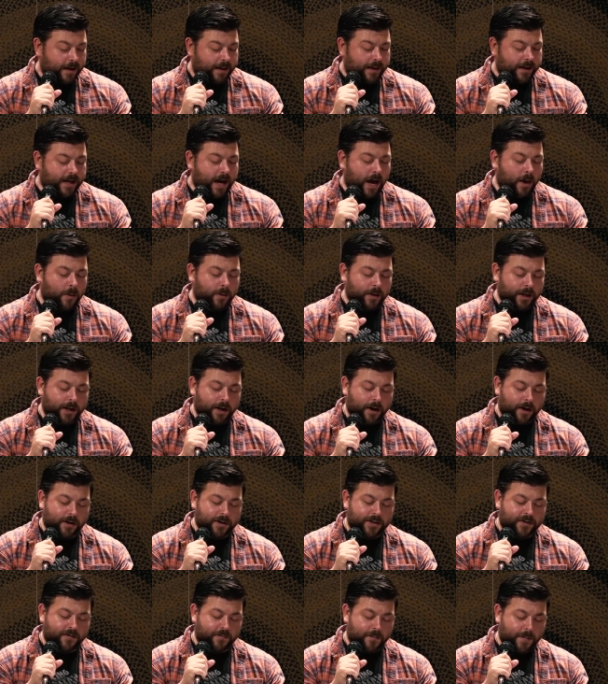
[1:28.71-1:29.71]
In the cowardly
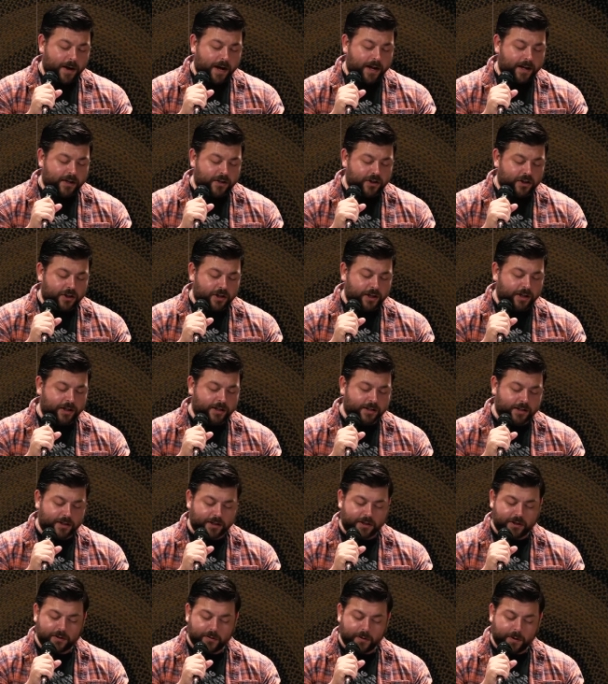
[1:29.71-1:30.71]
hearts of men, she is
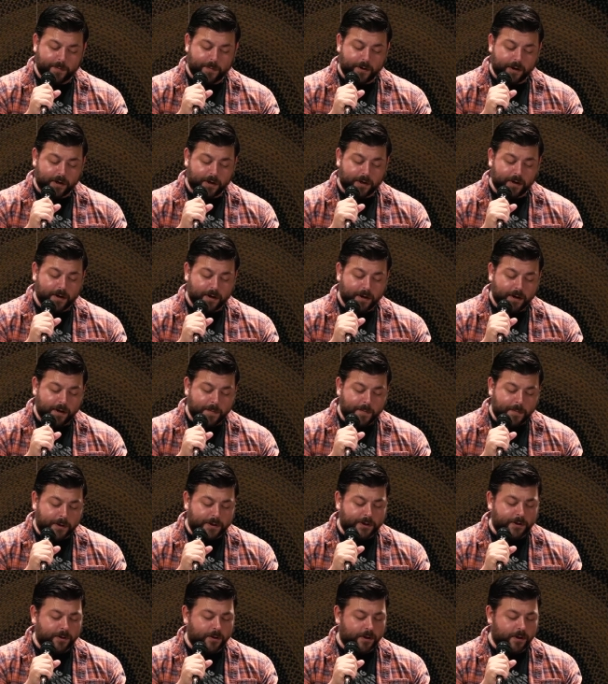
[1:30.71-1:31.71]
the Scribner,
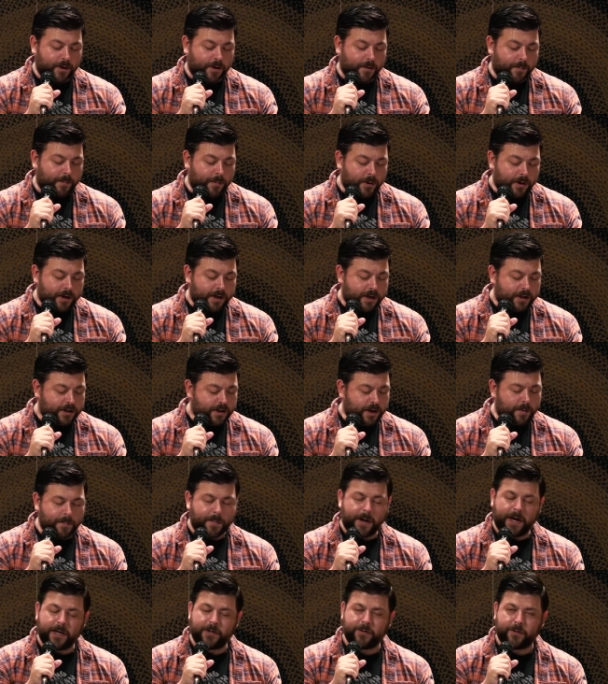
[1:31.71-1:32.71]
but to her bookish
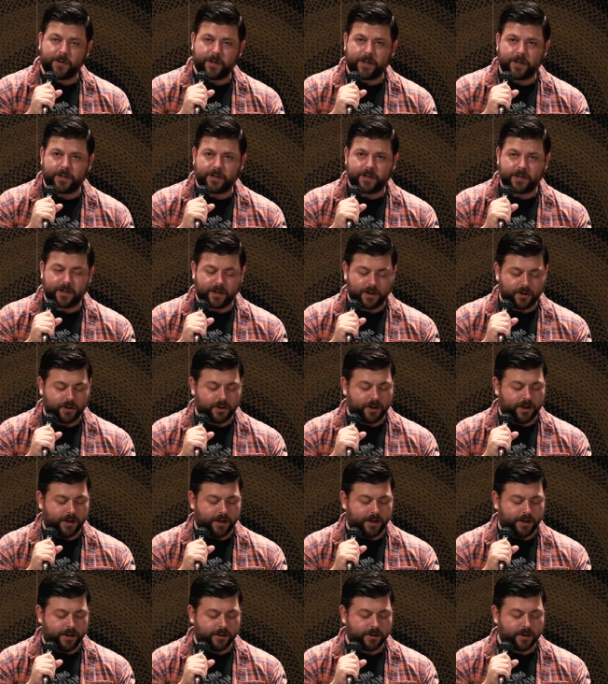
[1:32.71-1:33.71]
compatriots,
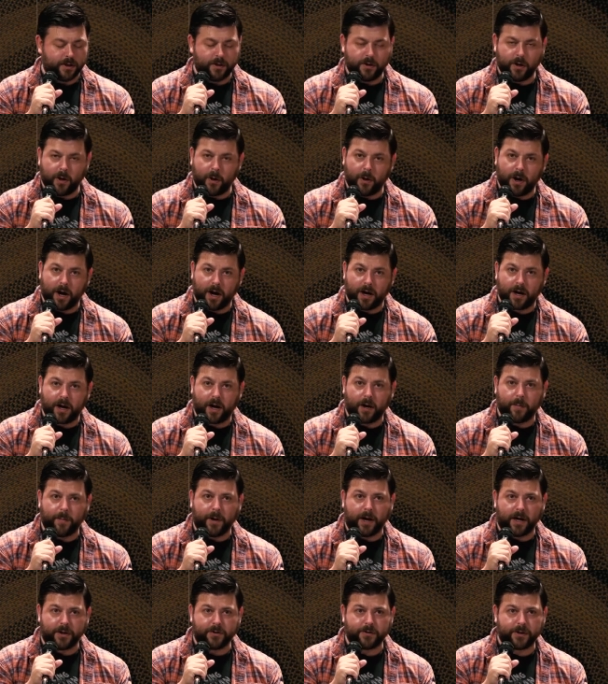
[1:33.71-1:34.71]
she is Noha
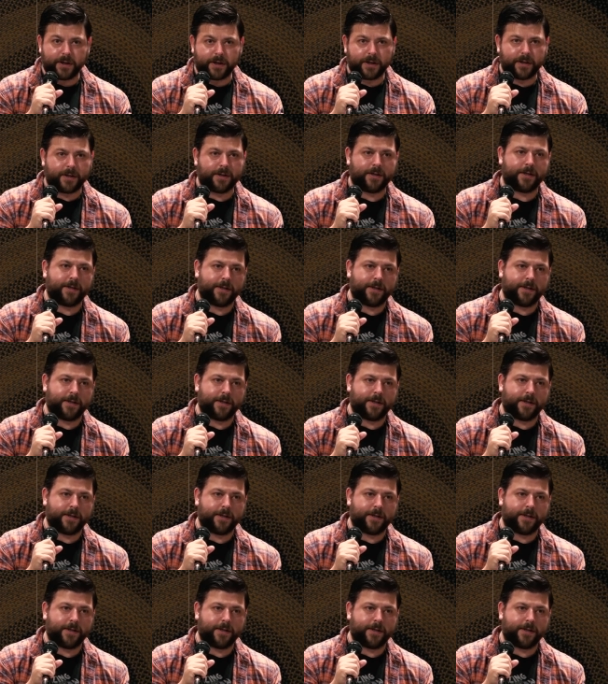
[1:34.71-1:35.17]
al Badry.